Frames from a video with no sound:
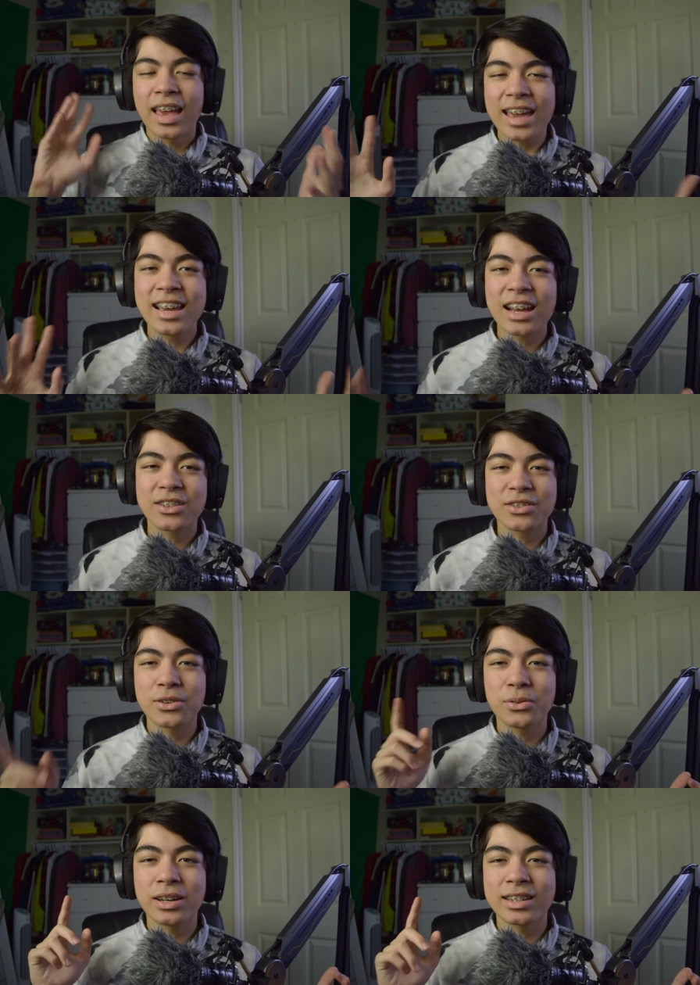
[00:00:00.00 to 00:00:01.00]
Hey guys,
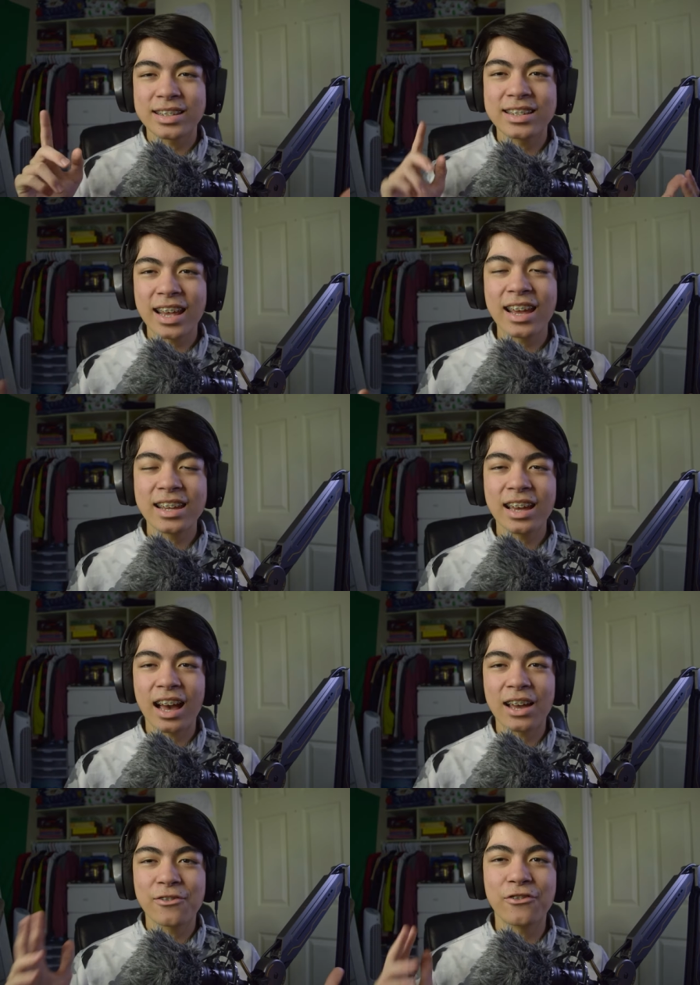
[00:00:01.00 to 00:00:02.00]
so uh, today
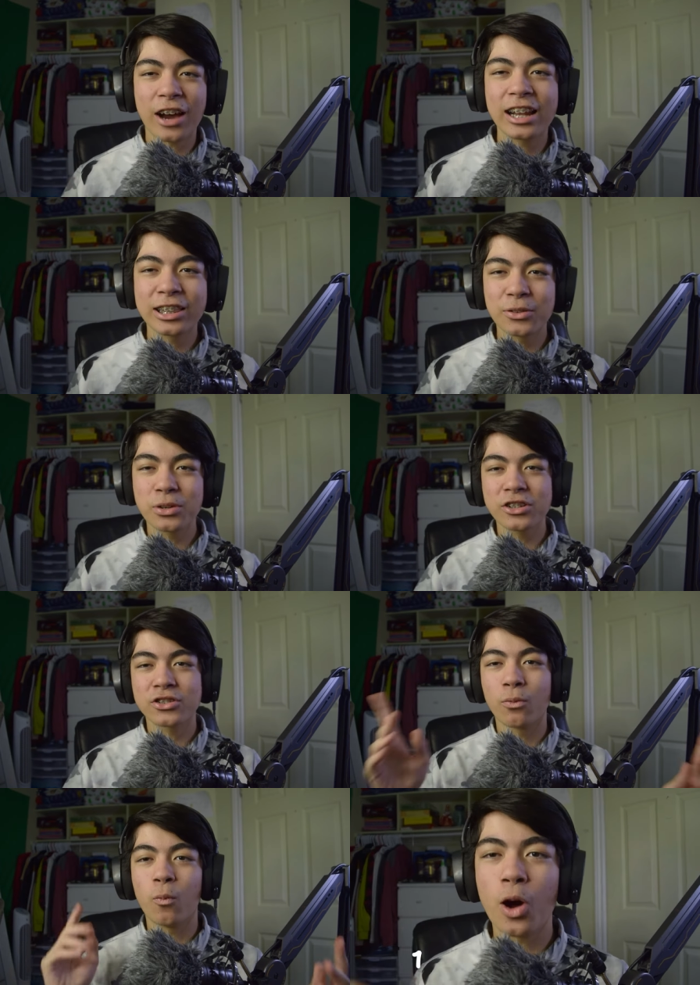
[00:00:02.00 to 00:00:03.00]
I finally reached